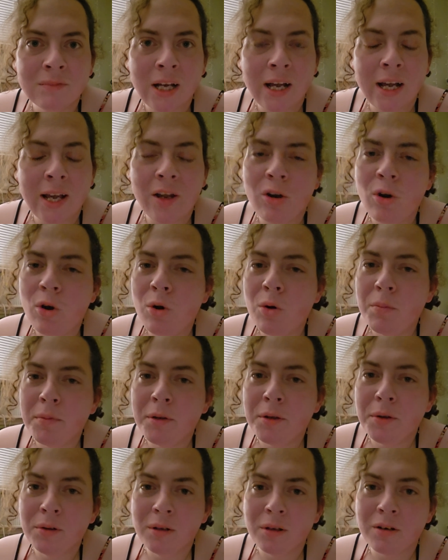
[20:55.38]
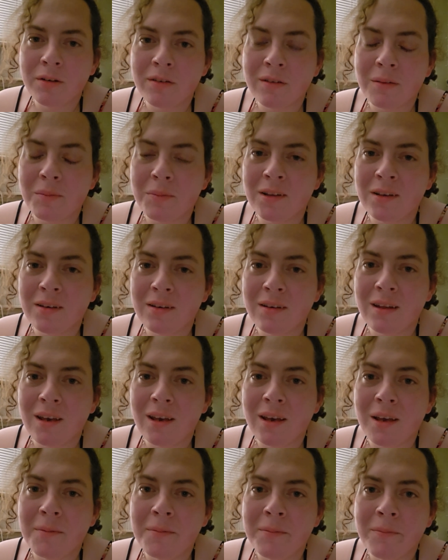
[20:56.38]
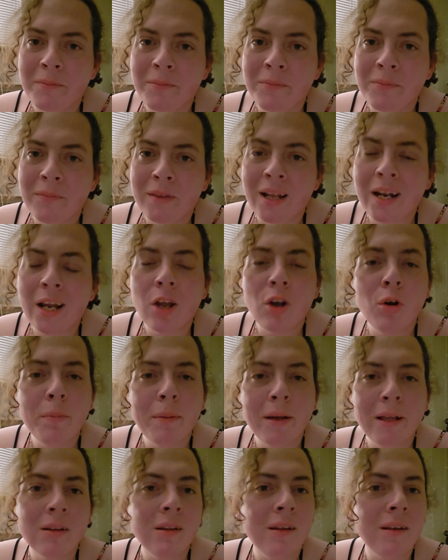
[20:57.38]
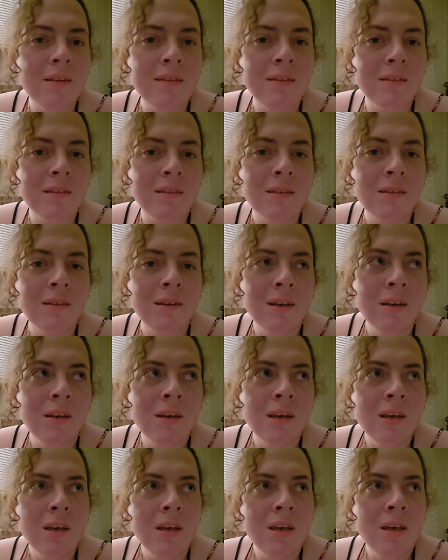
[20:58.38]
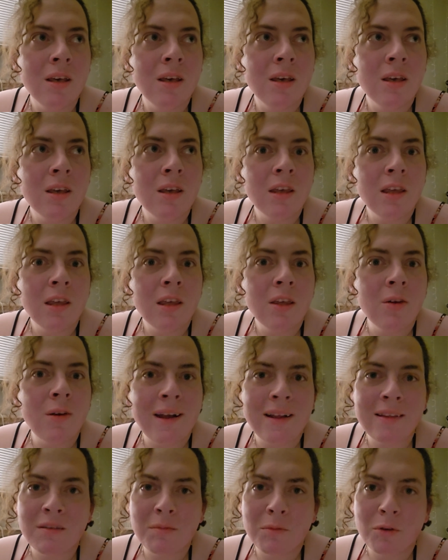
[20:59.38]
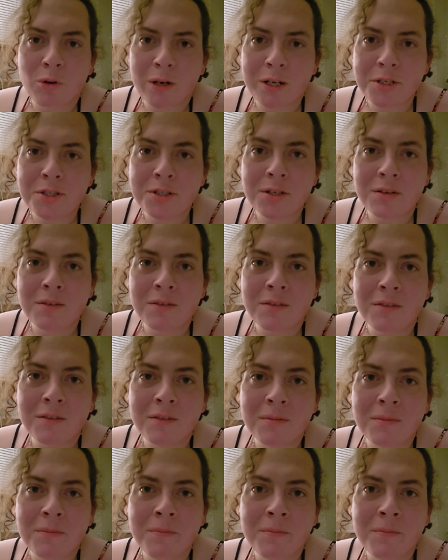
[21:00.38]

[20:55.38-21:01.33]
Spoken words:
I hope you learned something today, and I hope at least you had some questions.